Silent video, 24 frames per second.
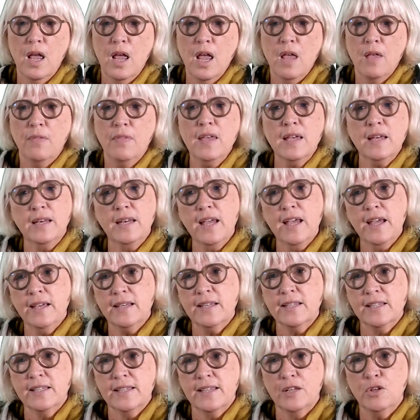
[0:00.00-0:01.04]
The idea
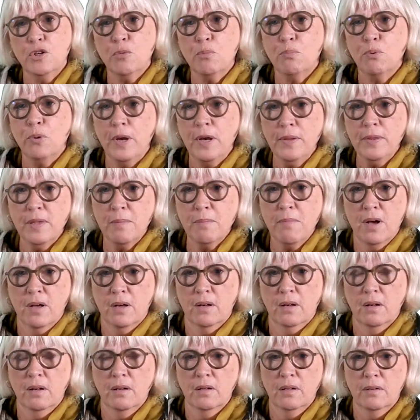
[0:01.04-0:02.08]
is that you print the
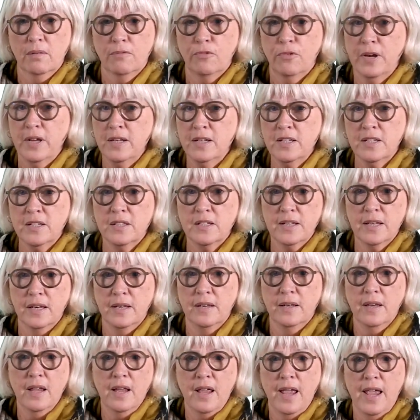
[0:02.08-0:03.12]
model, for instance in
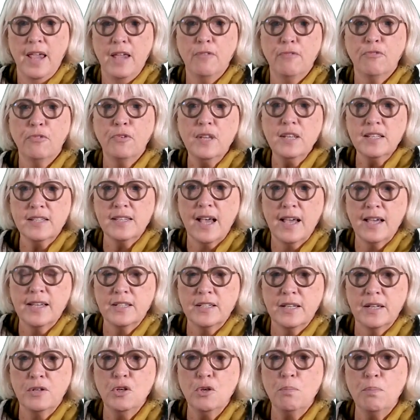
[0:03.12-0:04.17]
A3 size,
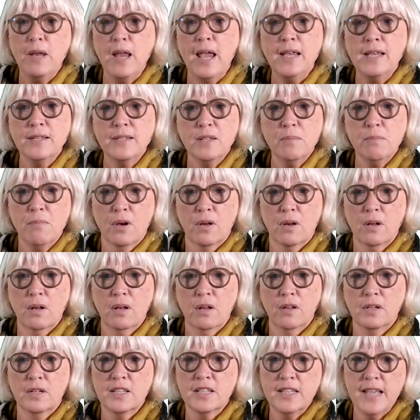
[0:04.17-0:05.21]
and you place the model
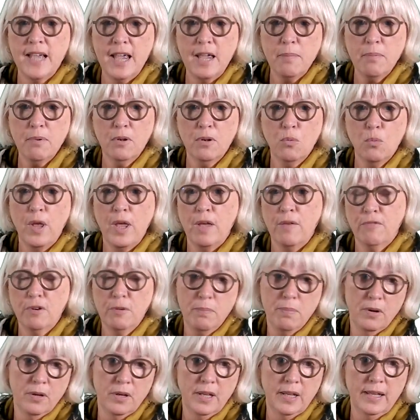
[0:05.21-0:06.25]
on a table where
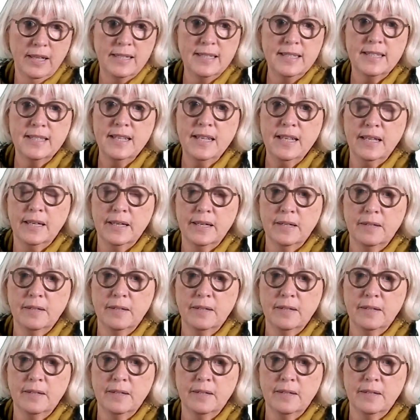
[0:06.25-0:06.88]
everybody can see it.